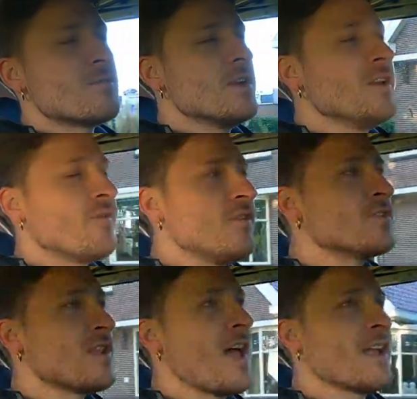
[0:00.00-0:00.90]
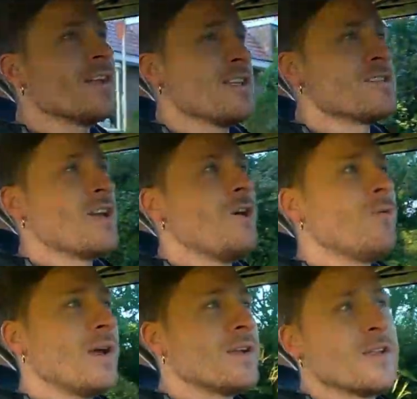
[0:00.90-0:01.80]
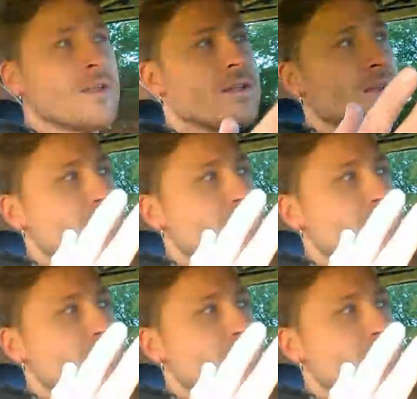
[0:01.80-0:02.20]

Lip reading: really feels like an SL, where the